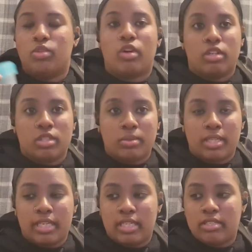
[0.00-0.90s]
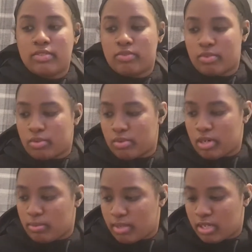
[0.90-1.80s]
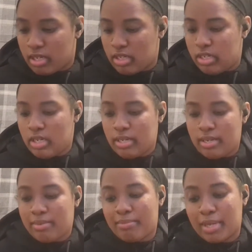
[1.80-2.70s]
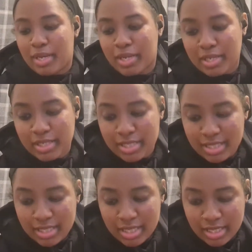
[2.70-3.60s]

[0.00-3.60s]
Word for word: or try to at least, for Ramadan, because